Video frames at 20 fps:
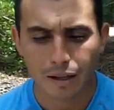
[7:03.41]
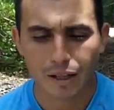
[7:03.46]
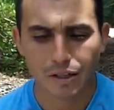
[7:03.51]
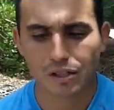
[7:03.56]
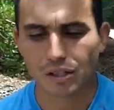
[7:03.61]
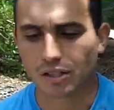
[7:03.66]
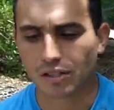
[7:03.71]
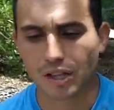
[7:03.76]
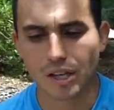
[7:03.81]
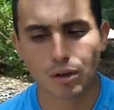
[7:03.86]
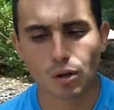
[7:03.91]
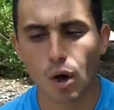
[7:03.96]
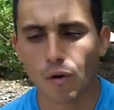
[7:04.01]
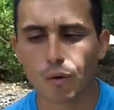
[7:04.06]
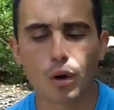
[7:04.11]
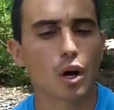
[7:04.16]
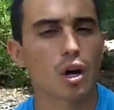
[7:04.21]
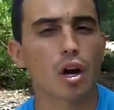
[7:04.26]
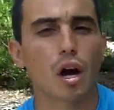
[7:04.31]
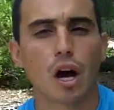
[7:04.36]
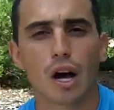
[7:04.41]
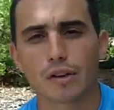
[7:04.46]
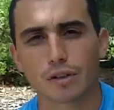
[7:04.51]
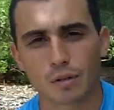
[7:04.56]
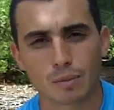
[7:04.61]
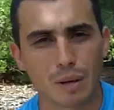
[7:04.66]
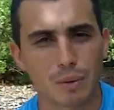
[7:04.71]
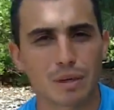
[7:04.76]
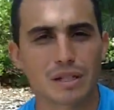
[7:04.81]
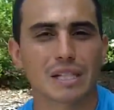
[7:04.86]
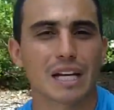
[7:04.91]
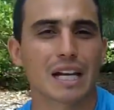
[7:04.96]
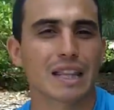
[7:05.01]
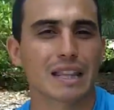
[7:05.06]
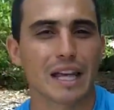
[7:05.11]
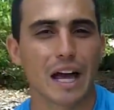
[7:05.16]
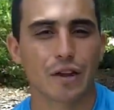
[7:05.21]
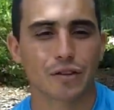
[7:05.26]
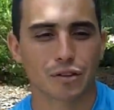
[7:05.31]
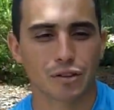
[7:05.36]
Let's just say the overall costs are maybe
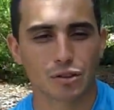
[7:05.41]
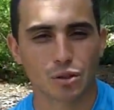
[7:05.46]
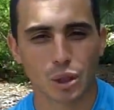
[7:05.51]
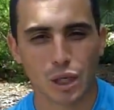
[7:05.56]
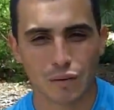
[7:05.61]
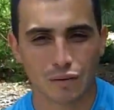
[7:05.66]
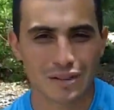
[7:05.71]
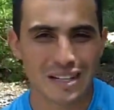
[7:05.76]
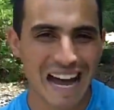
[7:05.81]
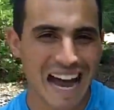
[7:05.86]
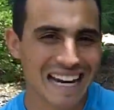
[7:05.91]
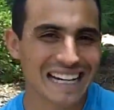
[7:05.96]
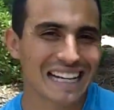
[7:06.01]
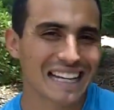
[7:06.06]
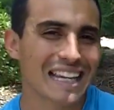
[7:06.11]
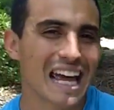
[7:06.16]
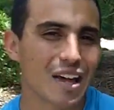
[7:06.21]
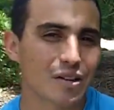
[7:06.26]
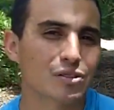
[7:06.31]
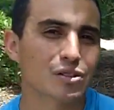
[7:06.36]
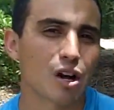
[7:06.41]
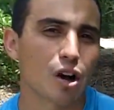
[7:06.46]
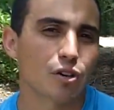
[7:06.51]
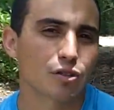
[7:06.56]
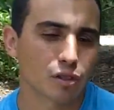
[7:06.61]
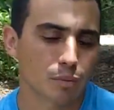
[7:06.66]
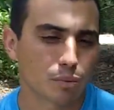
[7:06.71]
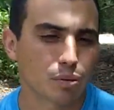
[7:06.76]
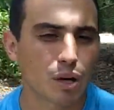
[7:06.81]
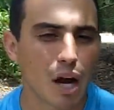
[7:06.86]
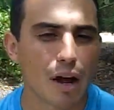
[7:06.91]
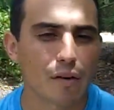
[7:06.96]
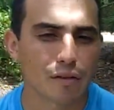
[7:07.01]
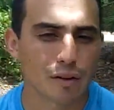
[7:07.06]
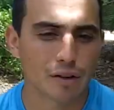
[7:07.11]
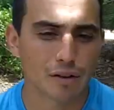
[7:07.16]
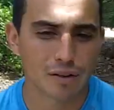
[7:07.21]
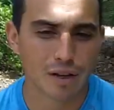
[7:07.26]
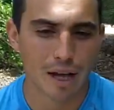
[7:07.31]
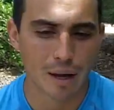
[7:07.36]
$10,000. So you have $90,000 of
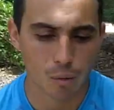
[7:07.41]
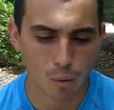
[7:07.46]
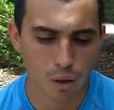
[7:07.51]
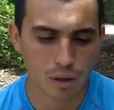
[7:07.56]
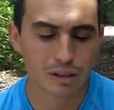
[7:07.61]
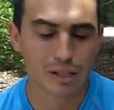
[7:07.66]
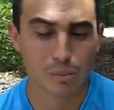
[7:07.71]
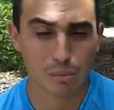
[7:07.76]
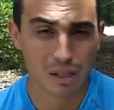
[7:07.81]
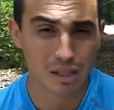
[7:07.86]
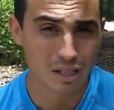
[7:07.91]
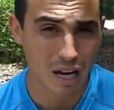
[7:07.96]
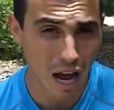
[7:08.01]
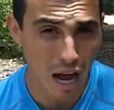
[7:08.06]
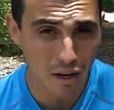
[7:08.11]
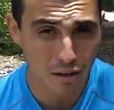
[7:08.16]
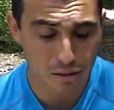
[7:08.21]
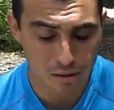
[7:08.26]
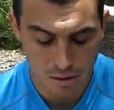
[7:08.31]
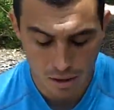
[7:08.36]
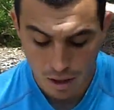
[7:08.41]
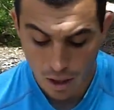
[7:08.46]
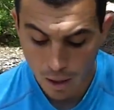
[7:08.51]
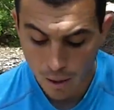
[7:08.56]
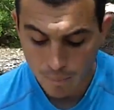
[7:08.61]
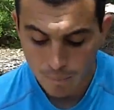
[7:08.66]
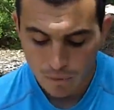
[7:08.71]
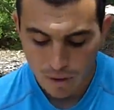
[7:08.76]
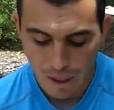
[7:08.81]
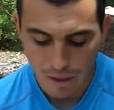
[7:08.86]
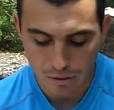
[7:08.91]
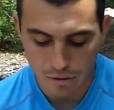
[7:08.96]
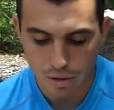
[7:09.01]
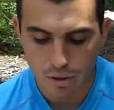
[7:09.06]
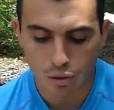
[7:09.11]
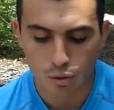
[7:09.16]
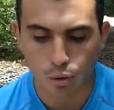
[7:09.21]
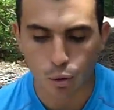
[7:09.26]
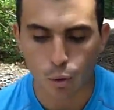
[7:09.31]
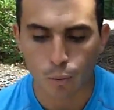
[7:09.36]
profits that, one, can be taxed, and
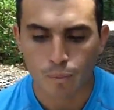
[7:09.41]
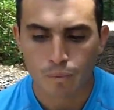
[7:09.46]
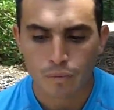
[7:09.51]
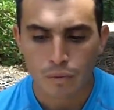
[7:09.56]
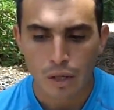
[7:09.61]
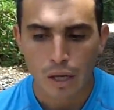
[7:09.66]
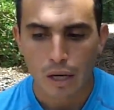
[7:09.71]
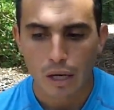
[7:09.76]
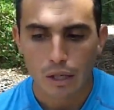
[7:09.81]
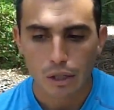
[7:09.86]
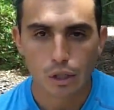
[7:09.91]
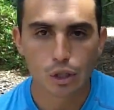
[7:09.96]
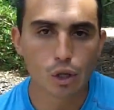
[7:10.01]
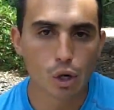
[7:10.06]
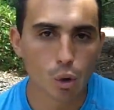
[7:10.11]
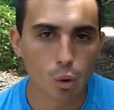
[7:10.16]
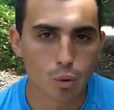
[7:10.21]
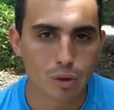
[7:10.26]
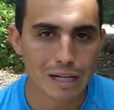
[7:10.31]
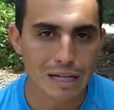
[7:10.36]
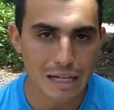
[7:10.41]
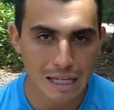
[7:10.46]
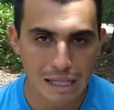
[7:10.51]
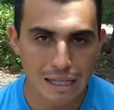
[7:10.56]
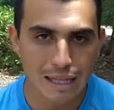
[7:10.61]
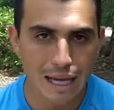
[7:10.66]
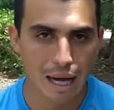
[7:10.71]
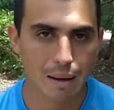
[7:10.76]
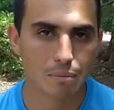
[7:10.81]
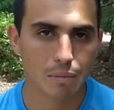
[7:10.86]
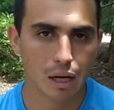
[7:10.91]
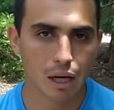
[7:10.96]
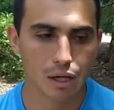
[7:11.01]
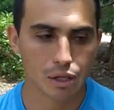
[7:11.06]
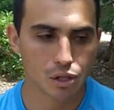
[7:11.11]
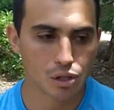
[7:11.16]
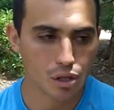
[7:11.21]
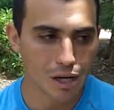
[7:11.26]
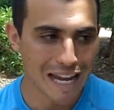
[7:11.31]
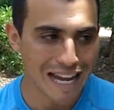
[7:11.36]
two, you don't need that
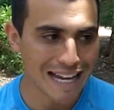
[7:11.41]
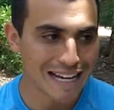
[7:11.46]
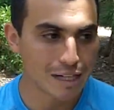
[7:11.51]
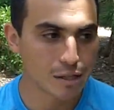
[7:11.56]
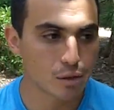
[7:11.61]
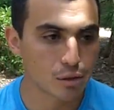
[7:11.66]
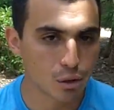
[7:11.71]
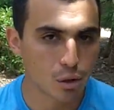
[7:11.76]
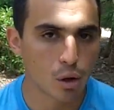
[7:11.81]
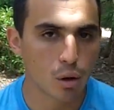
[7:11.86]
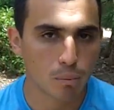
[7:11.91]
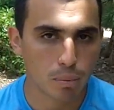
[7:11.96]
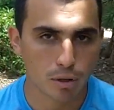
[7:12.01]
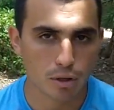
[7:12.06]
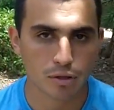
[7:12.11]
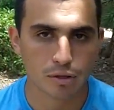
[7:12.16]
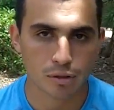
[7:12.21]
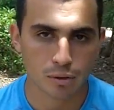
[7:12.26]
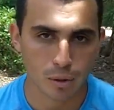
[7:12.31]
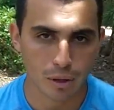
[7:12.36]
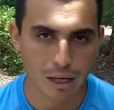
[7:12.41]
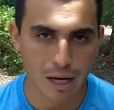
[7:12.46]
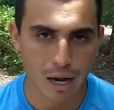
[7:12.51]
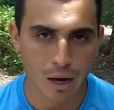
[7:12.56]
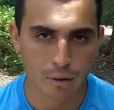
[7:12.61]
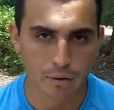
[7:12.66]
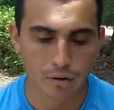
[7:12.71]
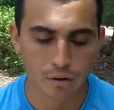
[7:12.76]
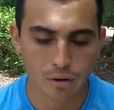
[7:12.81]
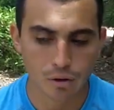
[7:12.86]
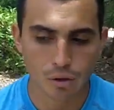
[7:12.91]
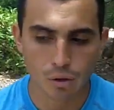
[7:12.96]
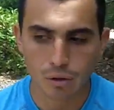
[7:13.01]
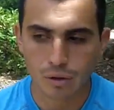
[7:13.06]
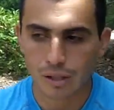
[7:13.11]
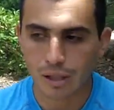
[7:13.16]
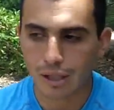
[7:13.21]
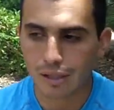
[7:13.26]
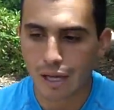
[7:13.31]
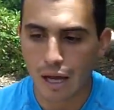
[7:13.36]
much in your own personal accounts. You
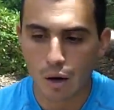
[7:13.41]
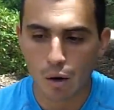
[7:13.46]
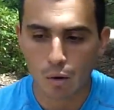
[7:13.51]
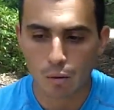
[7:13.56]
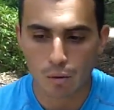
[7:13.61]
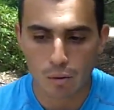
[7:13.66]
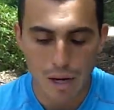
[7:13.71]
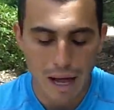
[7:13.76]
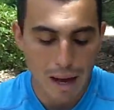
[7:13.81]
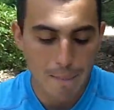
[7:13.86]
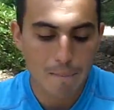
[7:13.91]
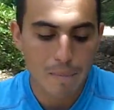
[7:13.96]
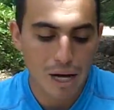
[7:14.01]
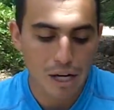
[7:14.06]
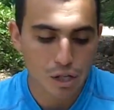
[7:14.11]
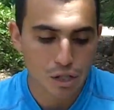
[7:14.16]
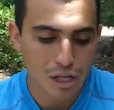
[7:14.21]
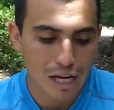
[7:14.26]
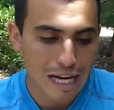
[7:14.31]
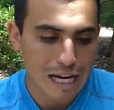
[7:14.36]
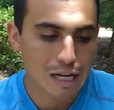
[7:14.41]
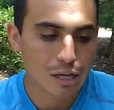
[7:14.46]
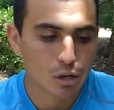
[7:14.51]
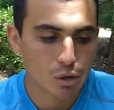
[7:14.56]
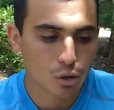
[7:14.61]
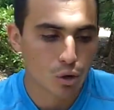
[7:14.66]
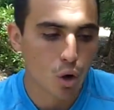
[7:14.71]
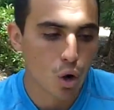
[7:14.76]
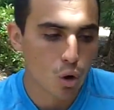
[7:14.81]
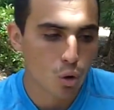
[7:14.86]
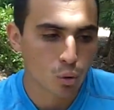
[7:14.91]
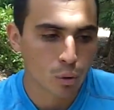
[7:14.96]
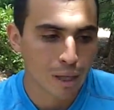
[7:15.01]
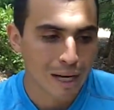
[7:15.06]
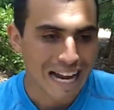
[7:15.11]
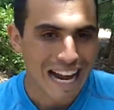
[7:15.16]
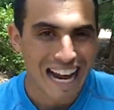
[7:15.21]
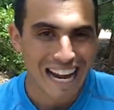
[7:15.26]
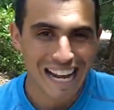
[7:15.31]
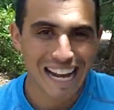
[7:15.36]
don't need that much in your own
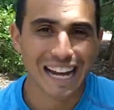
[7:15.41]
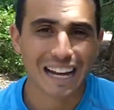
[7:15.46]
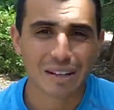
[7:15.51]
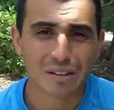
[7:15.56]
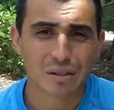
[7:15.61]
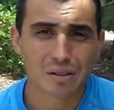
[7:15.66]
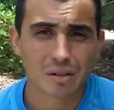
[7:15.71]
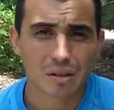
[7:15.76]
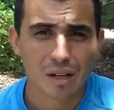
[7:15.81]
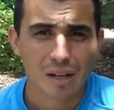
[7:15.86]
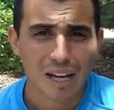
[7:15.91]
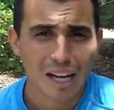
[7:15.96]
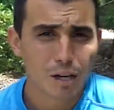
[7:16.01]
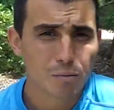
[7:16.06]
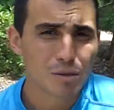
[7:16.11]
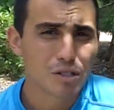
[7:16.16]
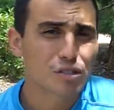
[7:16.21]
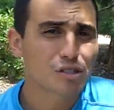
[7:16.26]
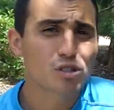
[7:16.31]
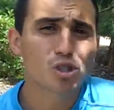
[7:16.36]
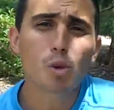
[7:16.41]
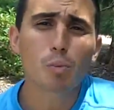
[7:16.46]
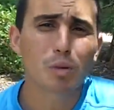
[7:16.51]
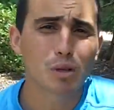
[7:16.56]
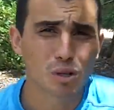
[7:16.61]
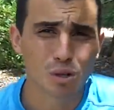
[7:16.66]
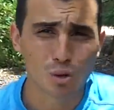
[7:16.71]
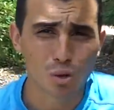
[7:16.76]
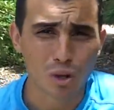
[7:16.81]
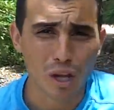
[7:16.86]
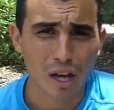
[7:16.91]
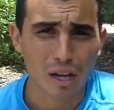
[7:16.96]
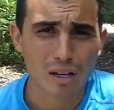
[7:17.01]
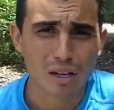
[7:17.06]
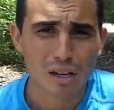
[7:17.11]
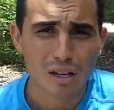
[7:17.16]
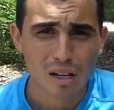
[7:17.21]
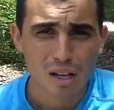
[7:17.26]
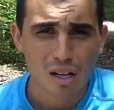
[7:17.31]
hands. It'd be stupid to do that.